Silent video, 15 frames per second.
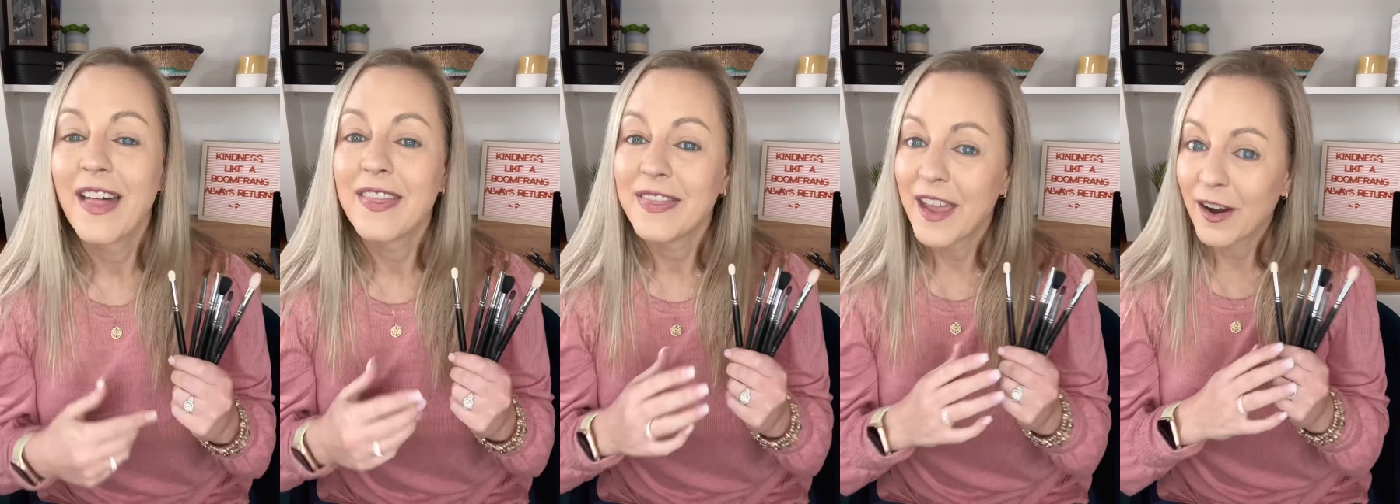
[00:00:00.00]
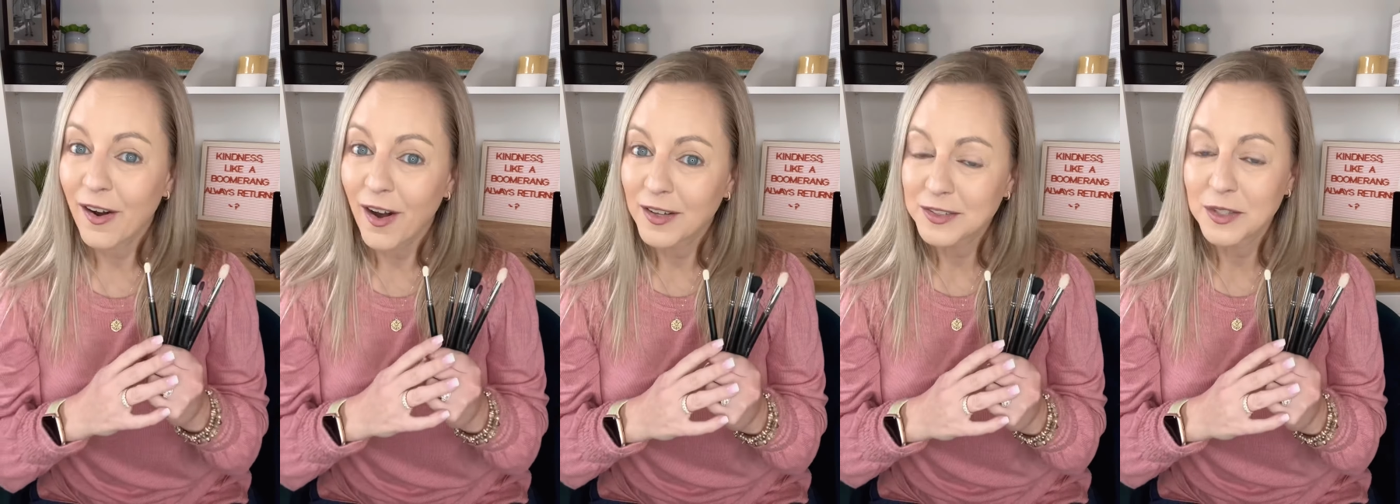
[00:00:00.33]
They are
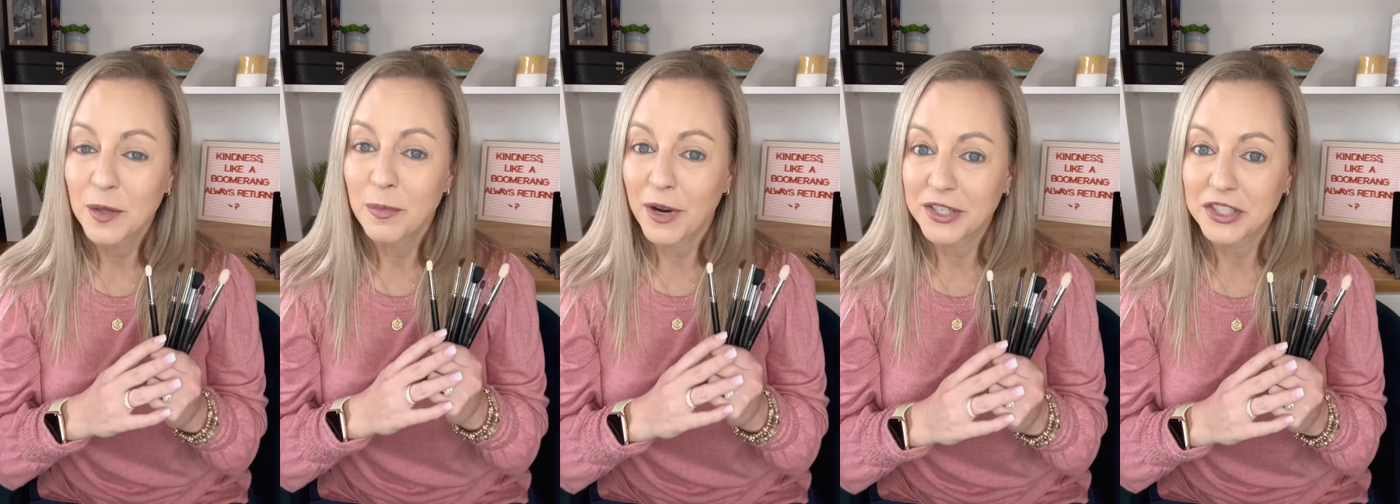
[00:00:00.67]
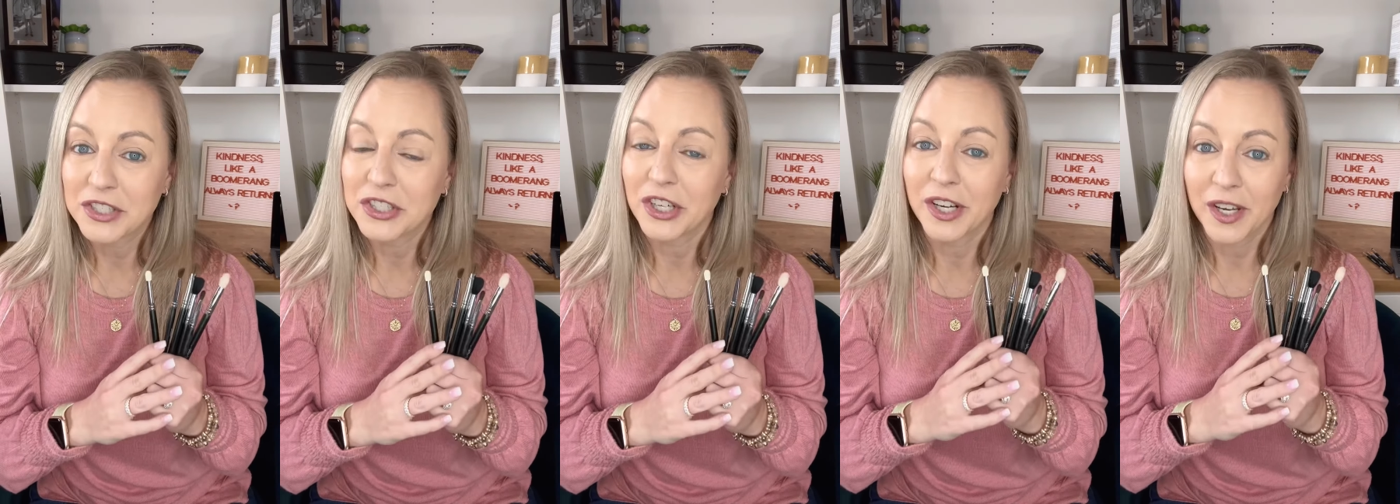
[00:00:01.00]
also the
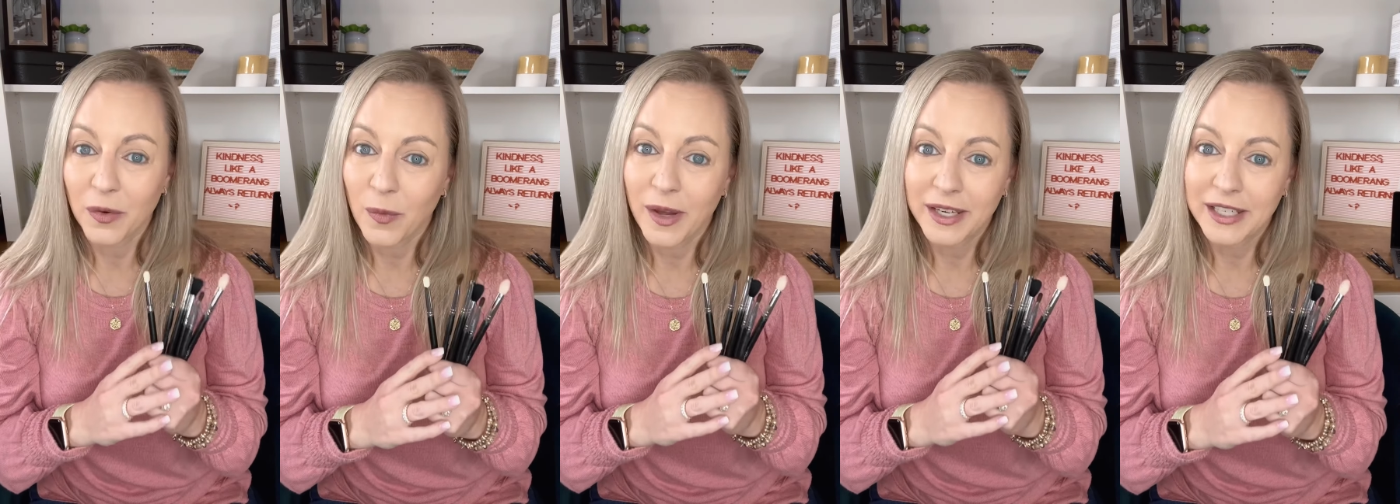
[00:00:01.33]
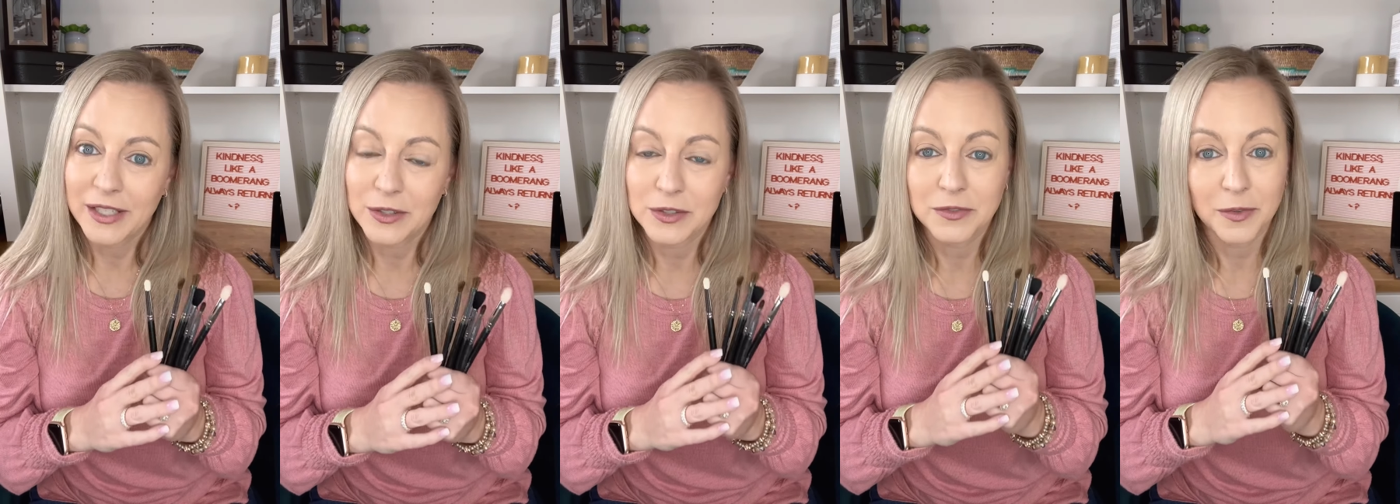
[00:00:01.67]
brushes you're going to want to
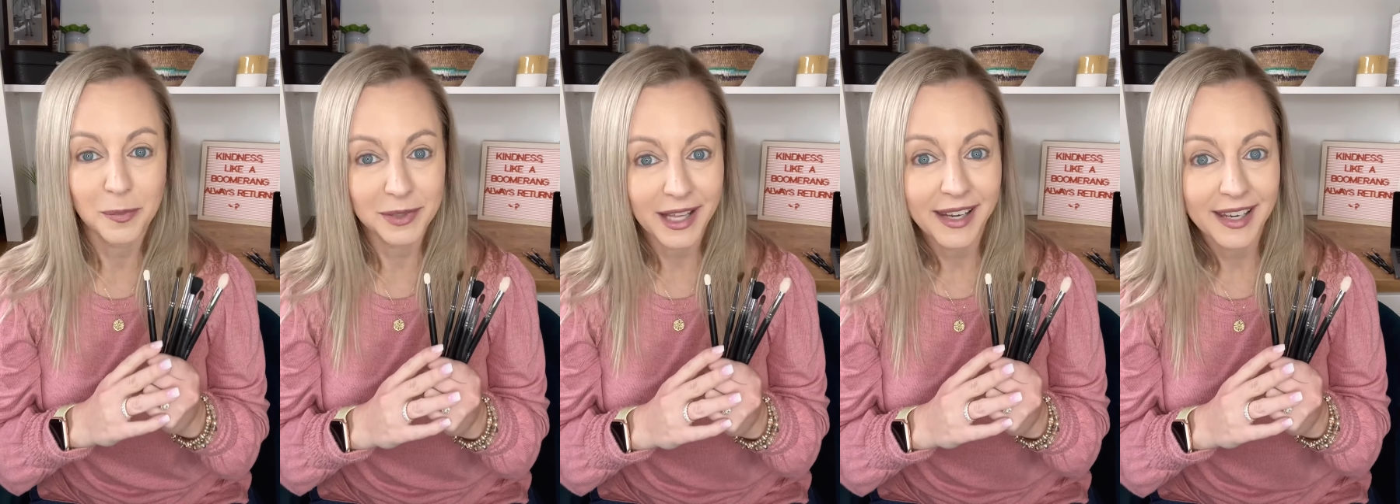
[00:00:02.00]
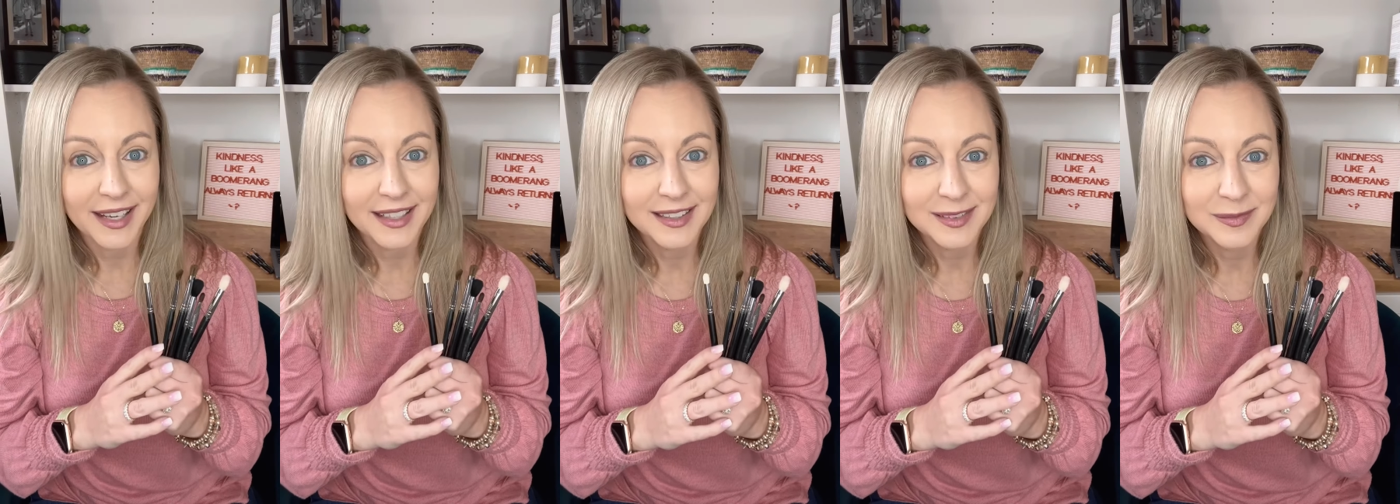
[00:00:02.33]
use for blending.